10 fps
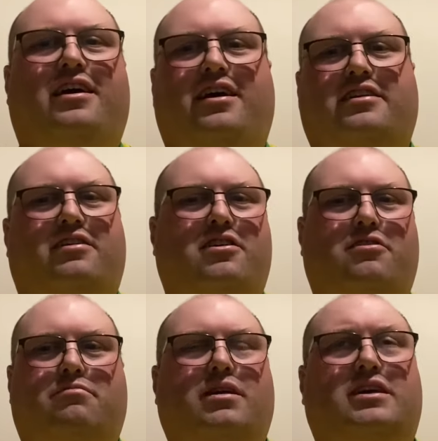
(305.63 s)
And I
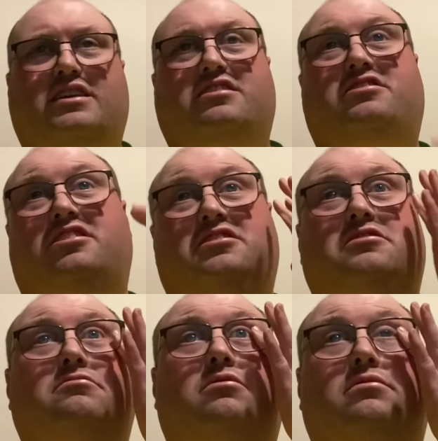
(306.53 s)
hope they
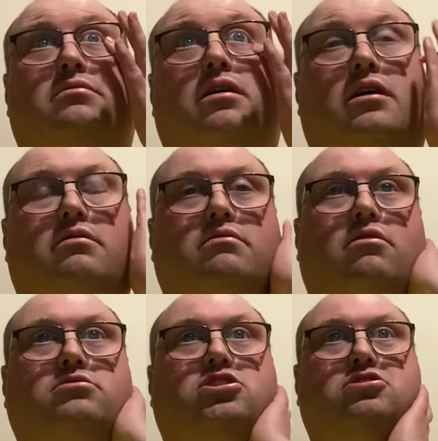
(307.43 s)
continue
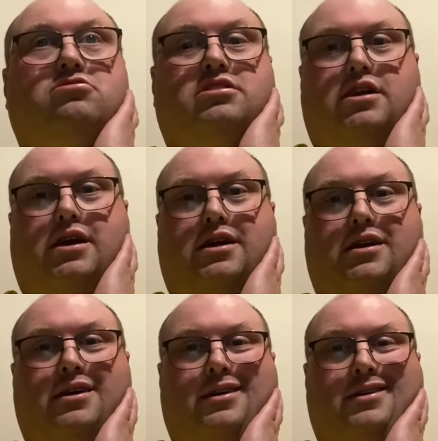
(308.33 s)
on Tuesday.
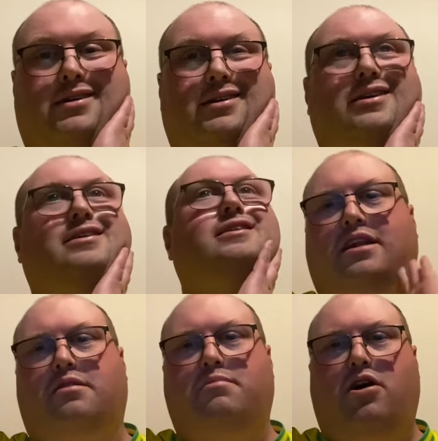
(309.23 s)

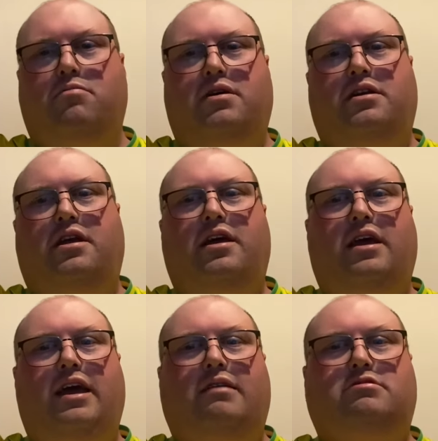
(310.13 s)
At the moment,
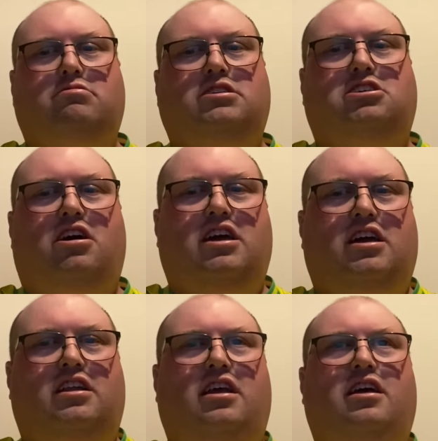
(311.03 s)
Ipswich are
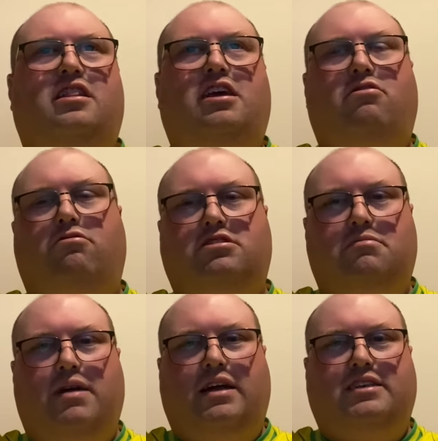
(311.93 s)
in the
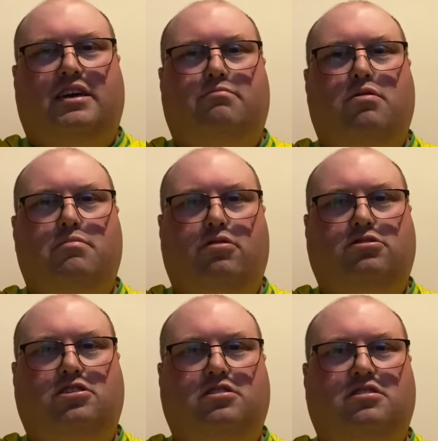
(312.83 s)
automatic
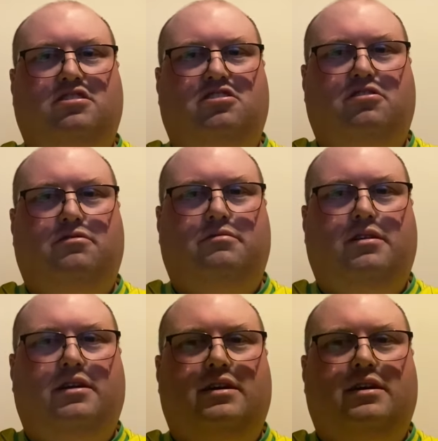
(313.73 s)
promotion zone.